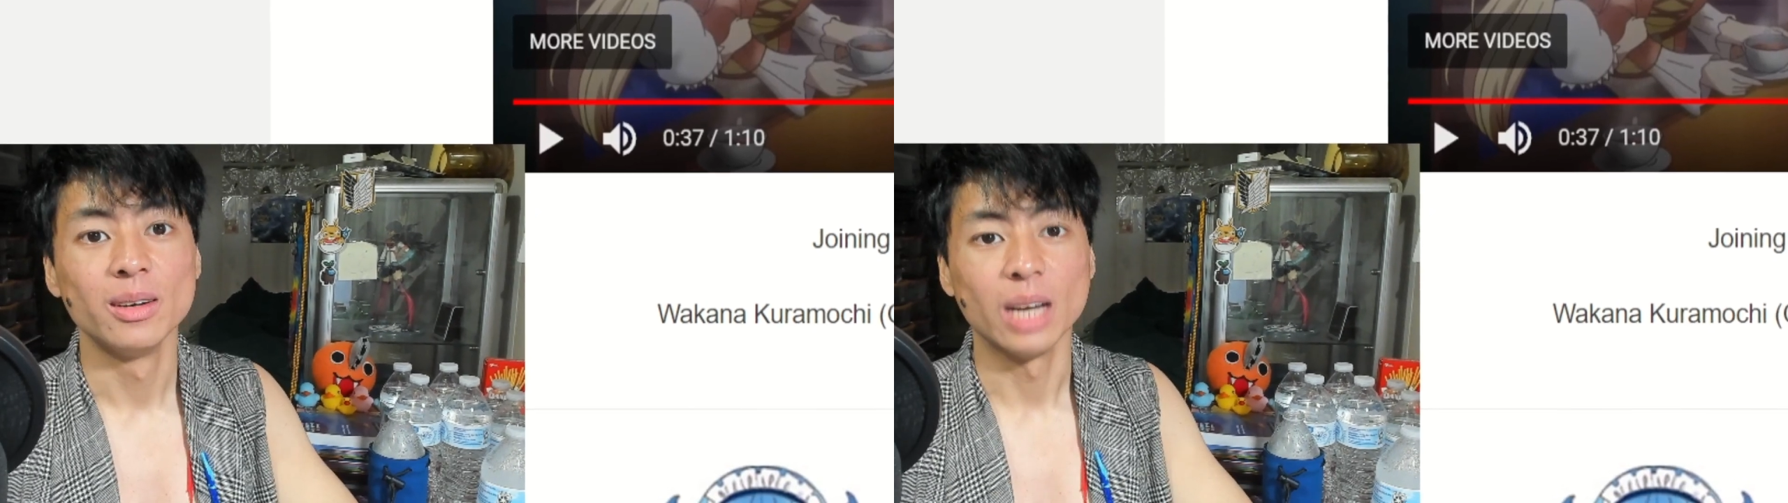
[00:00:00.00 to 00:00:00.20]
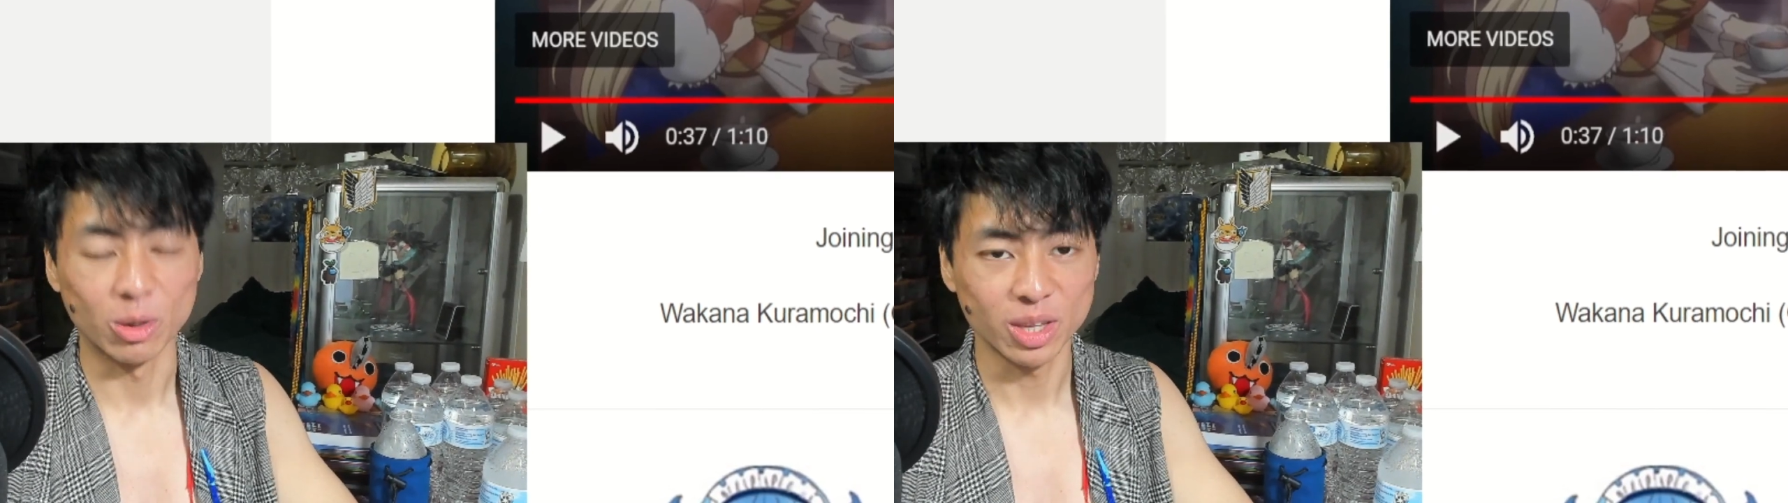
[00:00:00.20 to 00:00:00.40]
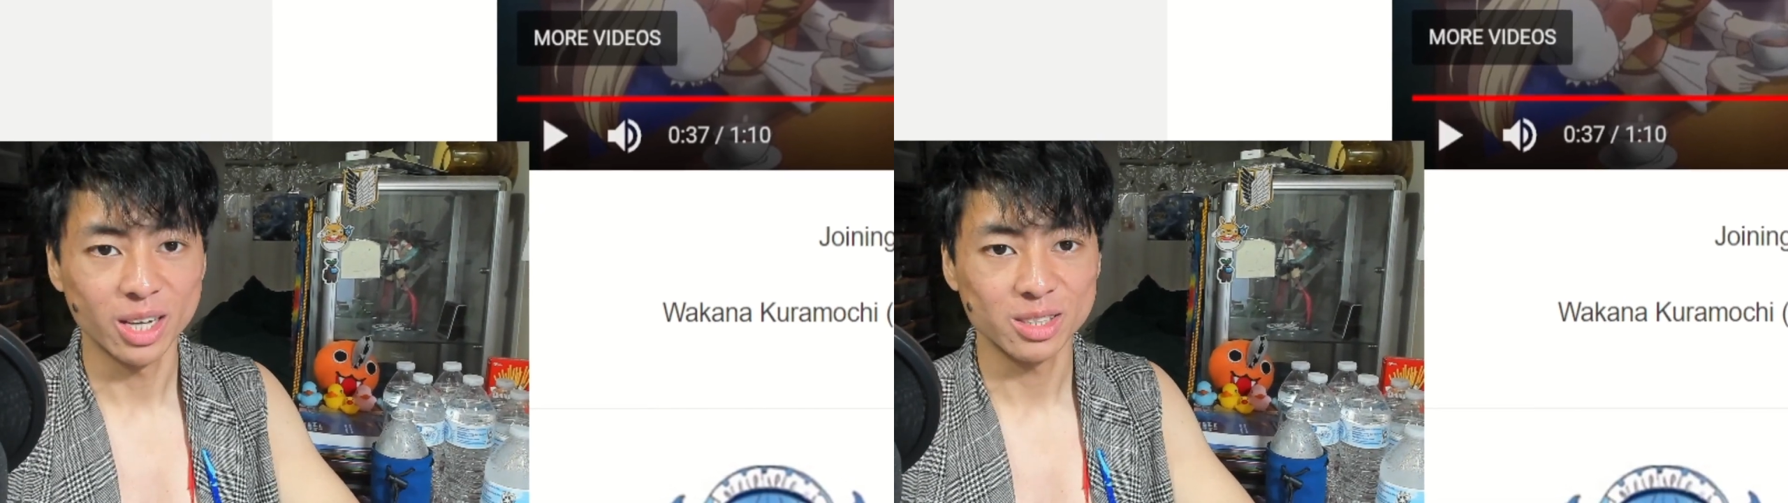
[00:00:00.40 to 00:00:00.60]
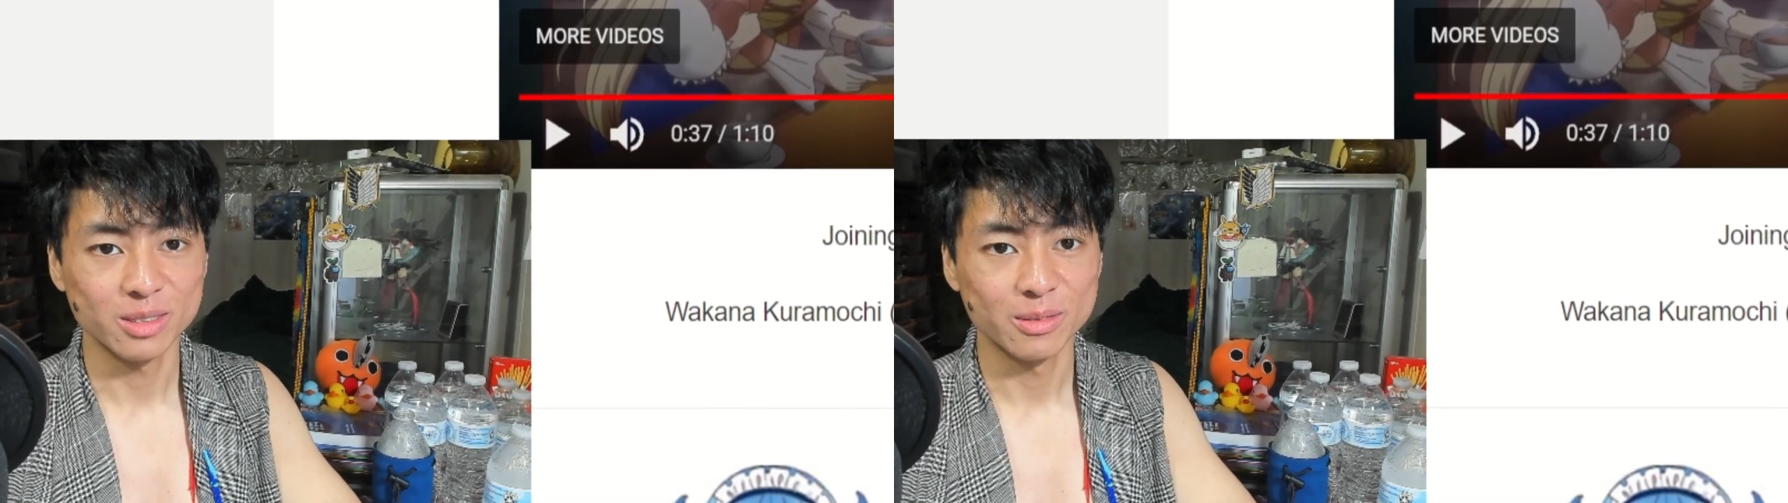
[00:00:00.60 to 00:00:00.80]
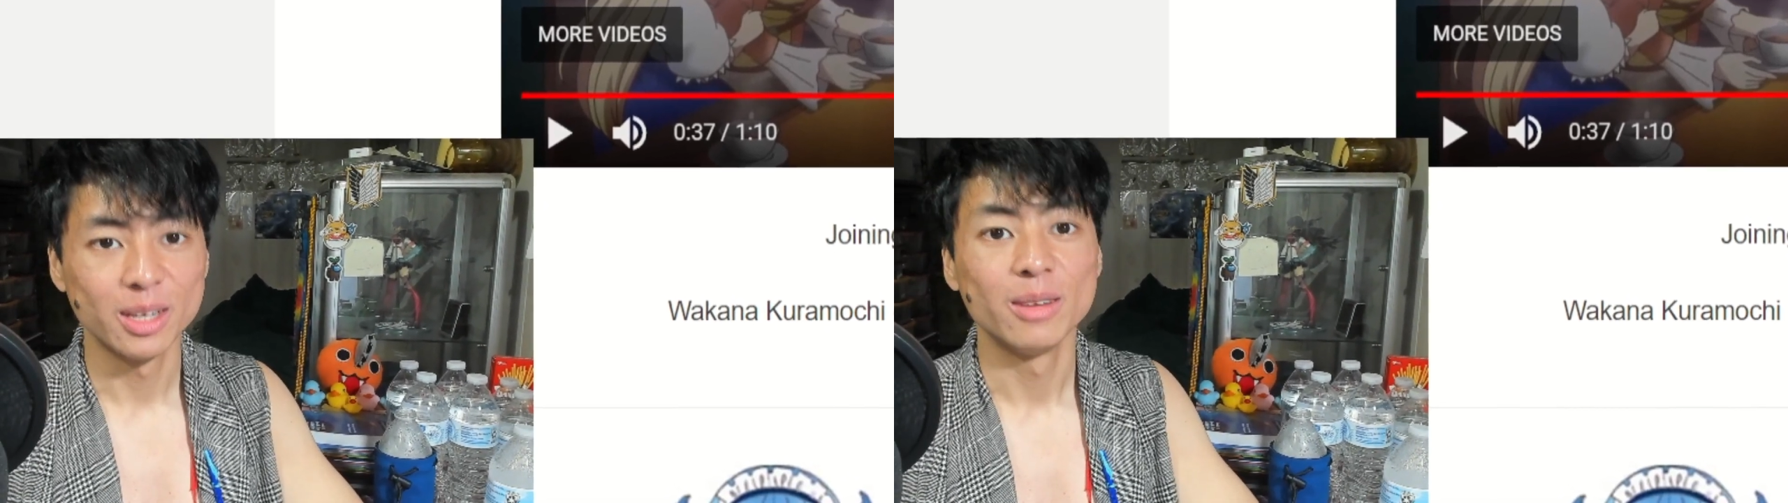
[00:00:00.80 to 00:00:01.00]
And with that,
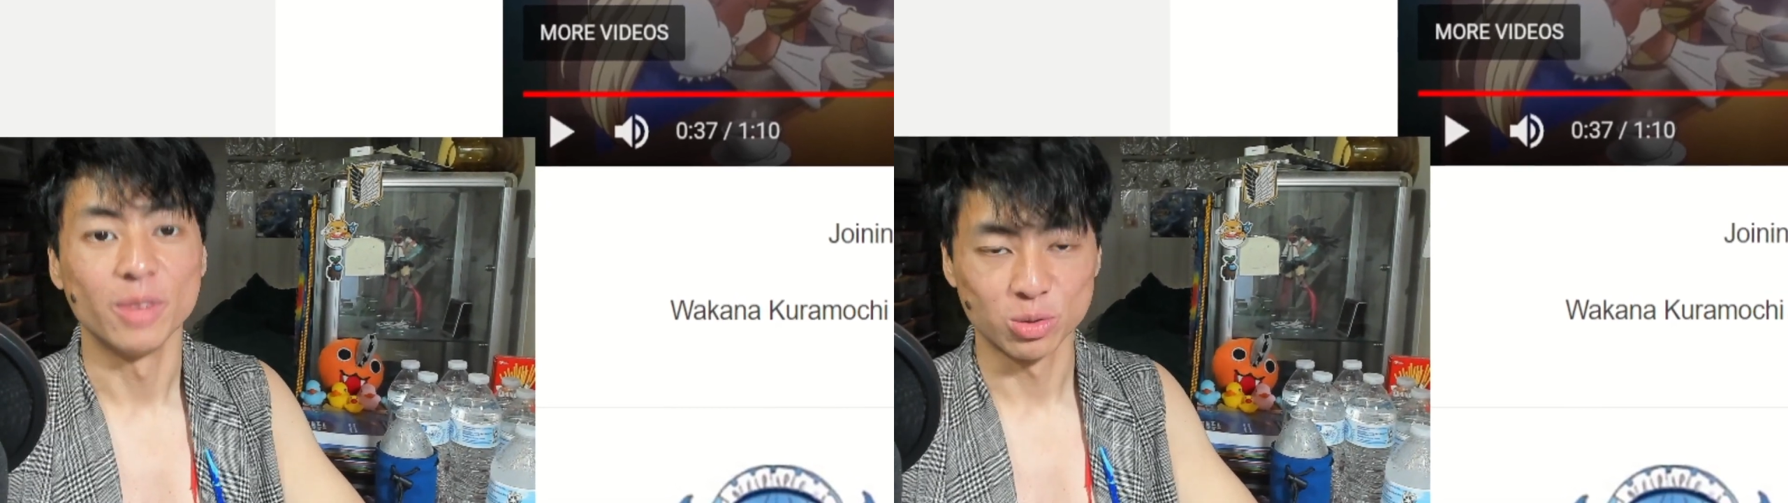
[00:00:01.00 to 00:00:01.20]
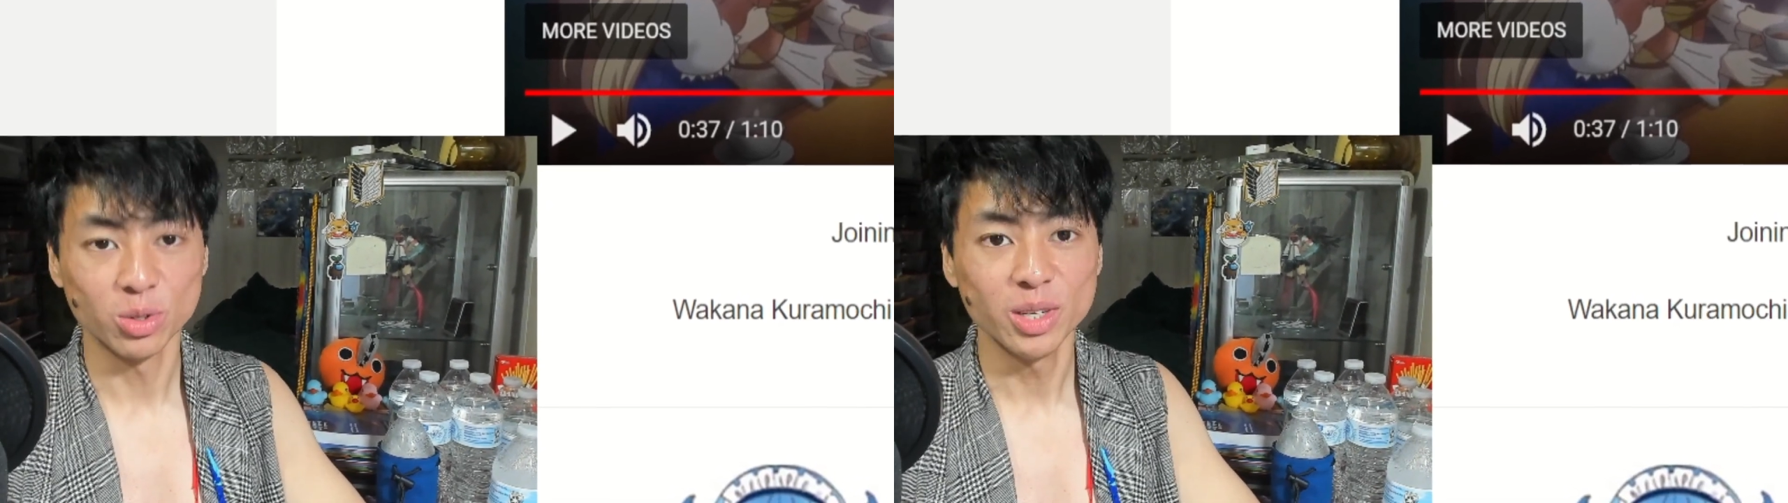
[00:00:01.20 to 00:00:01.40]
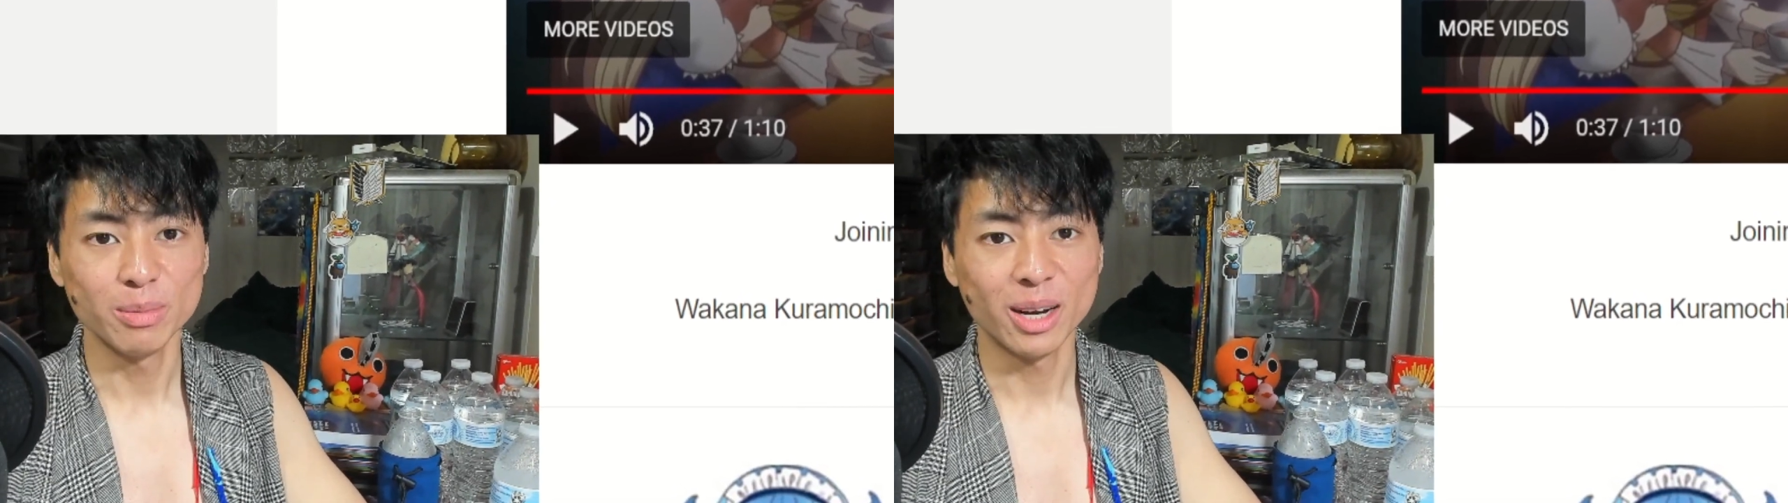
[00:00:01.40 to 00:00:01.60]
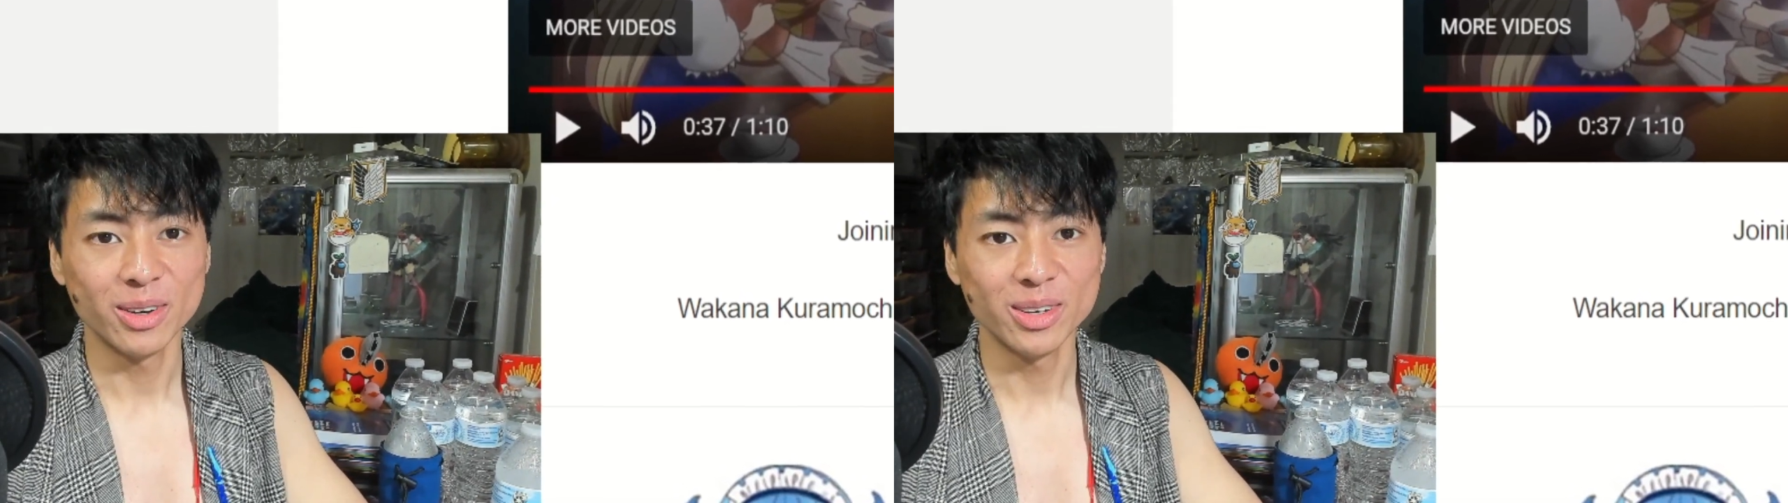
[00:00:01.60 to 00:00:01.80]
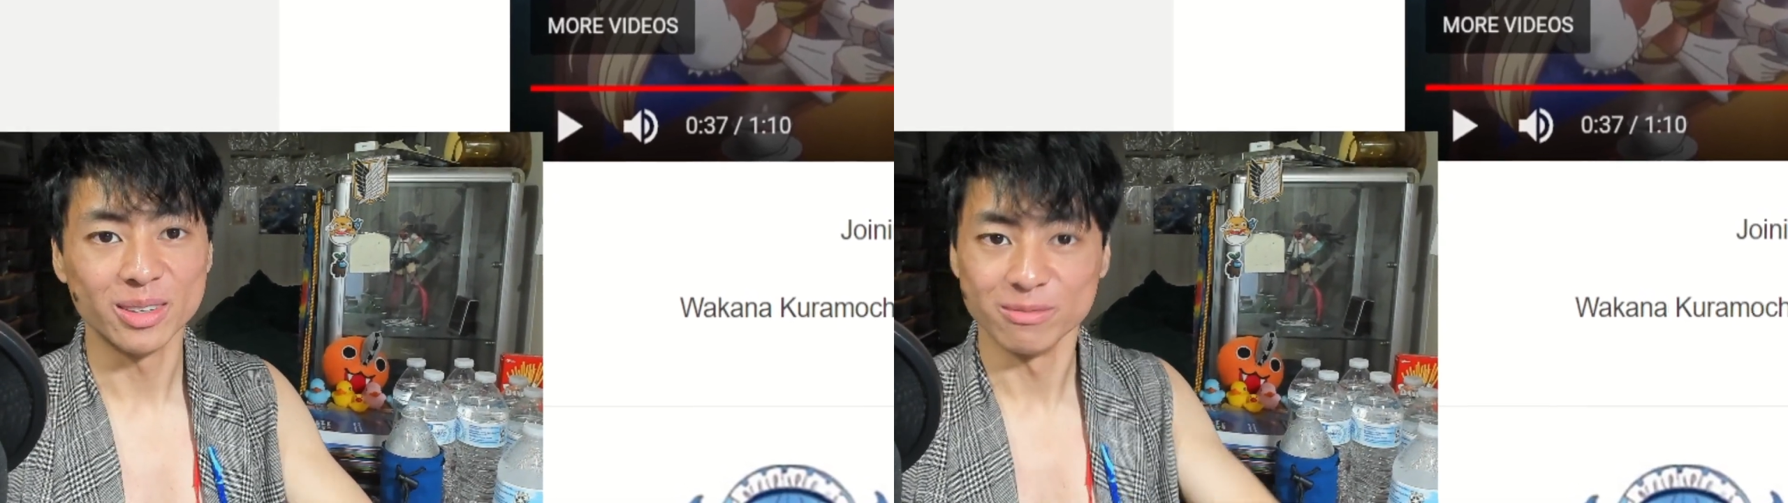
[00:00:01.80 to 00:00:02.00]
that's really about
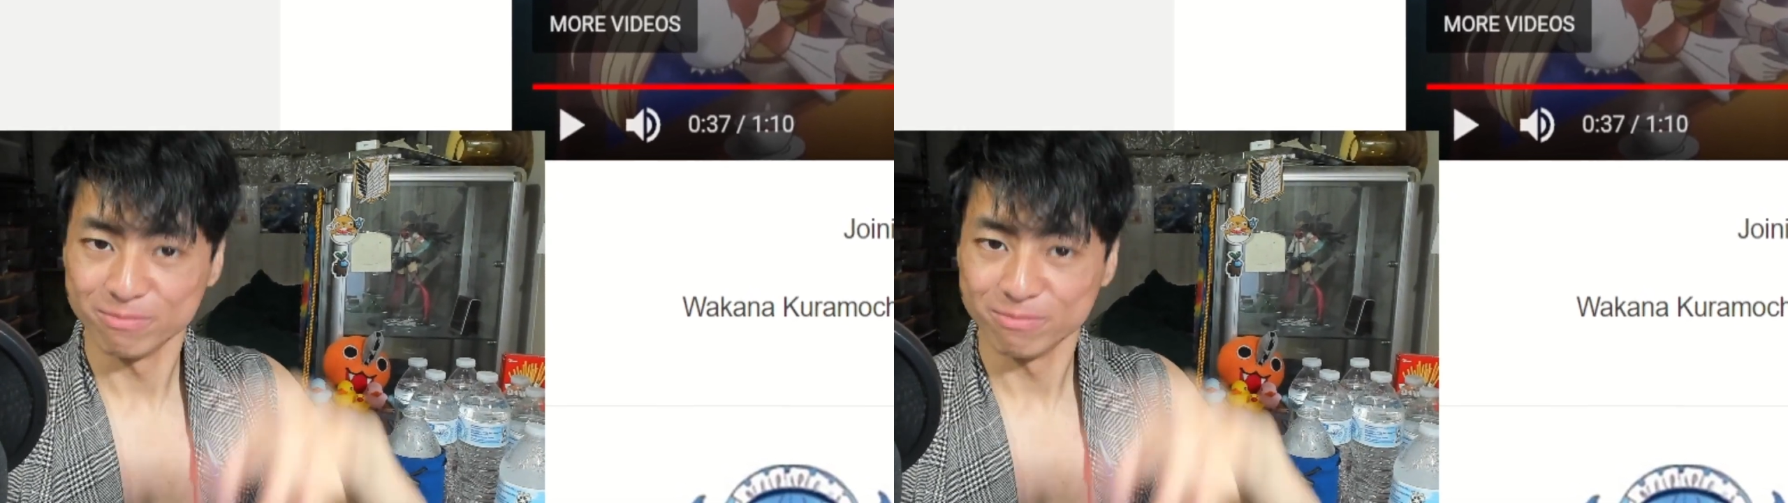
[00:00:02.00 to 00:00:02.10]
it.